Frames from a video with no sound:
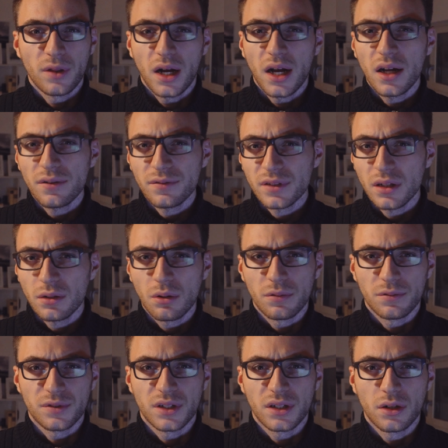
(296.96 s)
the half an hour
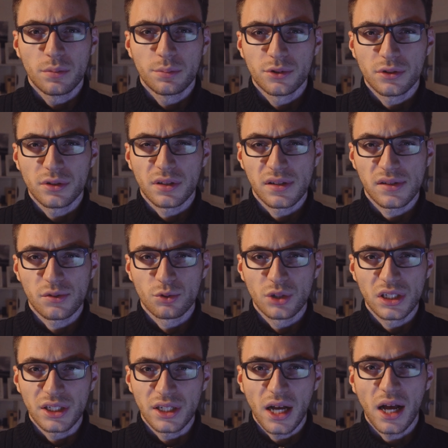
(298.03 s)
with the GoPro and it's
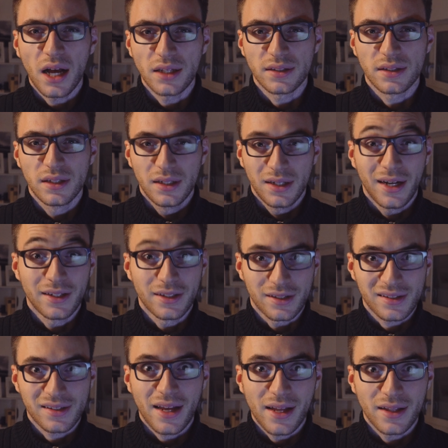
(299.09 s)
really hot and
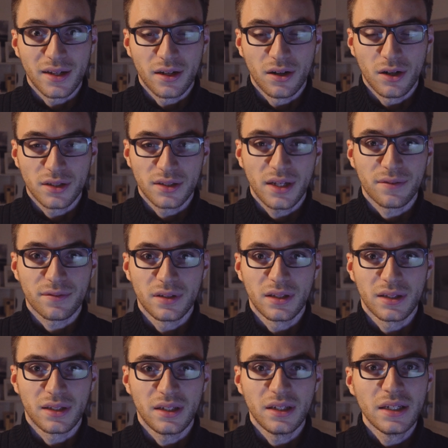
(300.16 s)
it's getting hot
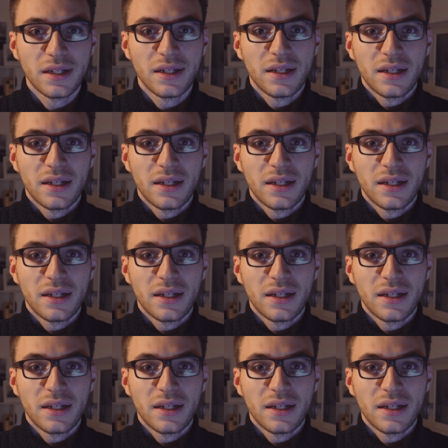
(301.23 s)
definitely,